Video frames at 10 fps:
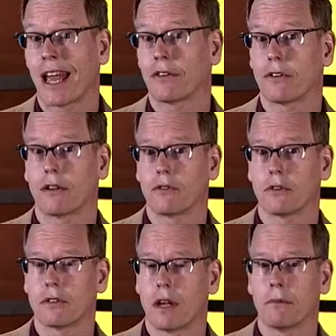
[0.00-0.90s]

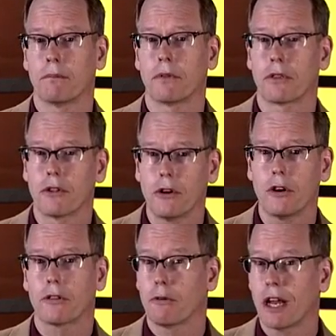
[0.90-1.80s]
ancestors some
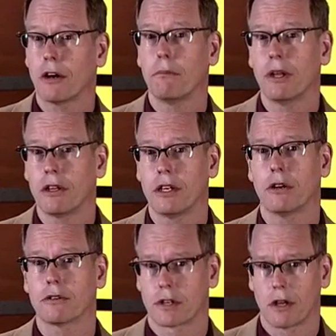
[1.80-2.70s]
300 million
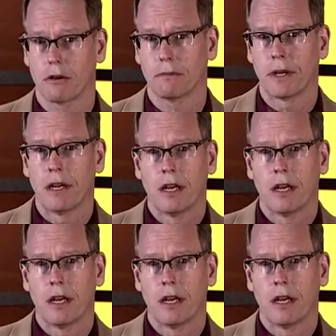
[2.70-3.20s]
years ago,